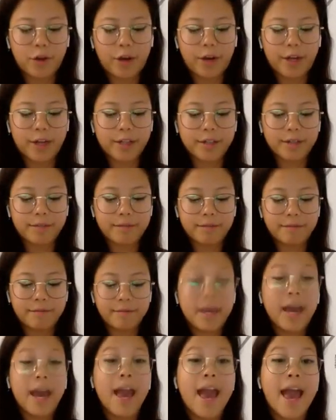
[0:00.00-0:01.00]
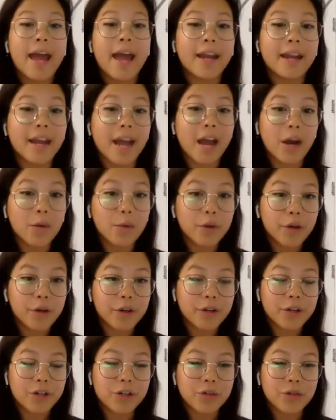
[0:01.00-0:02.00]
Great. And now we're
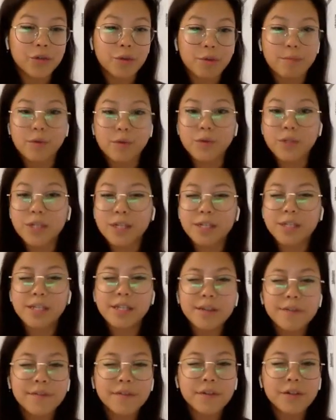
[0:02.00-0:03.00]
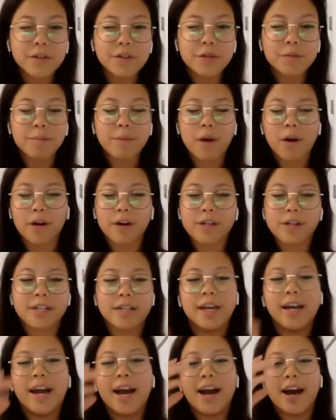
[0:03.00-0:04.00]
going to do the most difficult part
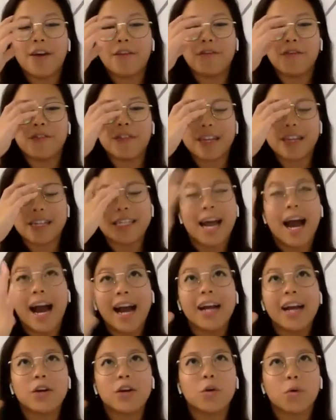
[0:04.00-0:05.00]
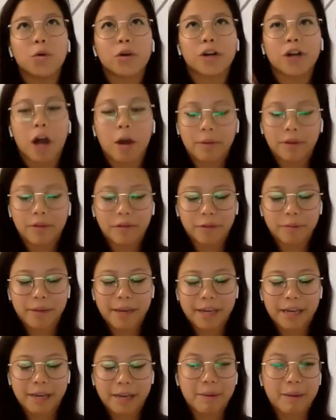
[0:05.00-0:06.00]
of the entire origami for
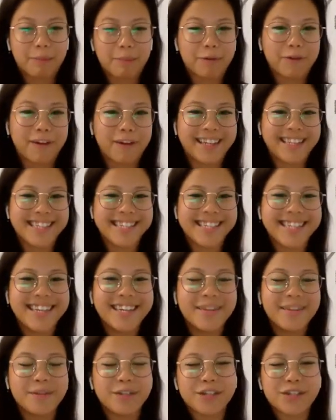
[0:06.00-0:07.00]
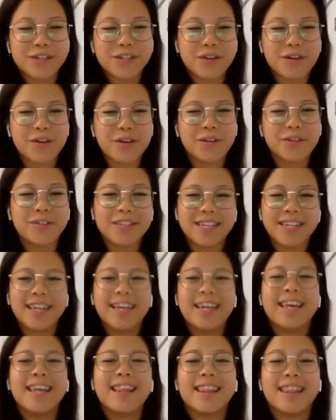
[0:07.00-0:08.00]
making paper cranes, which is called
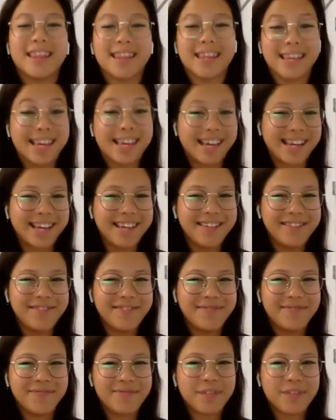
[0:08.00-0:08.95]
the